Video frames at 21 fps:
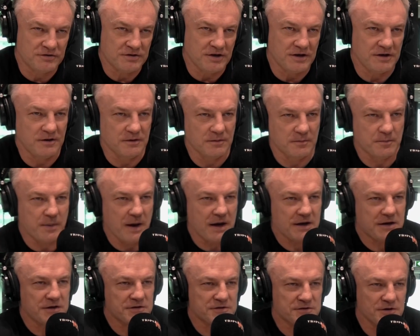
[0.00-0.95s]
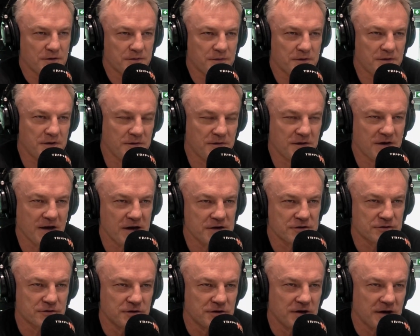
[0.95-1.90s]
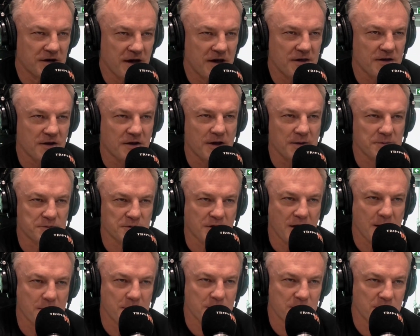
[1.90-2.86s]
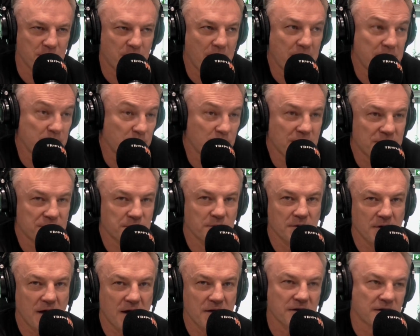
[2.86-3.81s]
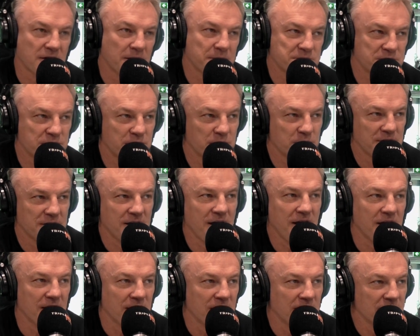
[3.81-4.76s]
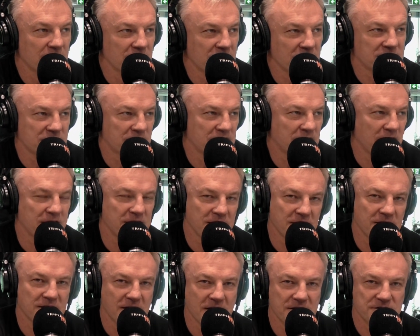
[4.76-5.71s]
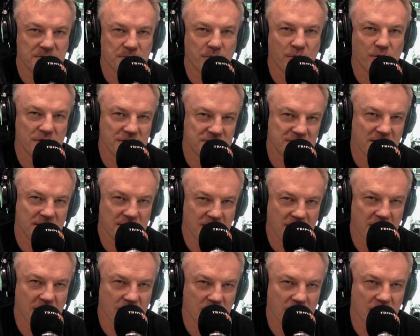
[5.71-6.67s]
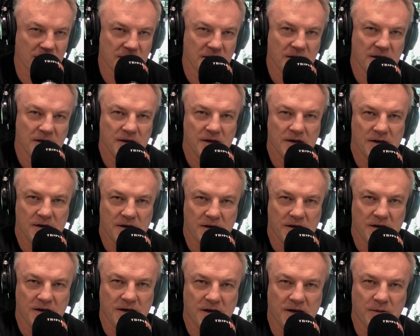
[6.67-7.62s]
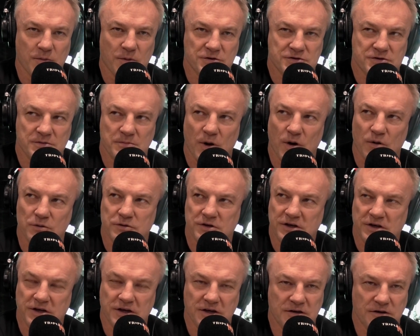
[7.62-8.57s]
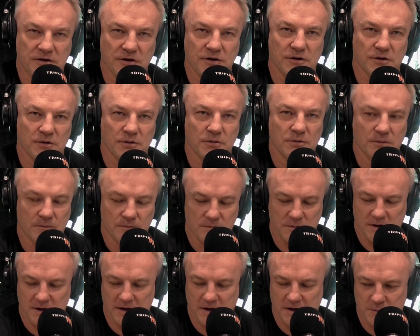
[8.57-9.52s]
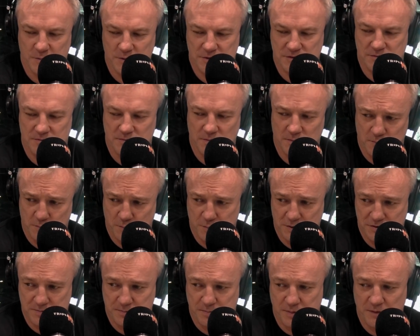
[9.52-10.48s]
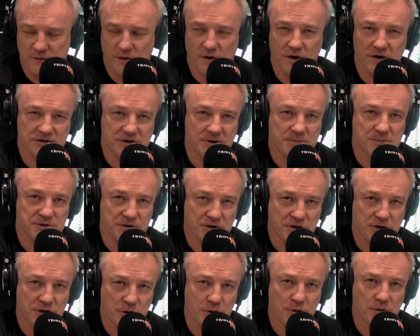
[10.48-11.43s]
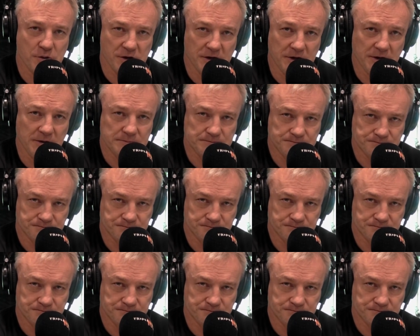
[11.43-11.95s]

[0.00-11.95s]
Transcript: said you back yourself, and if he goes good, then other clubs will come in with money. Well, that's what other clubs are doing now. That's the point he's at now. He wants a multi-year deal, which provides him security,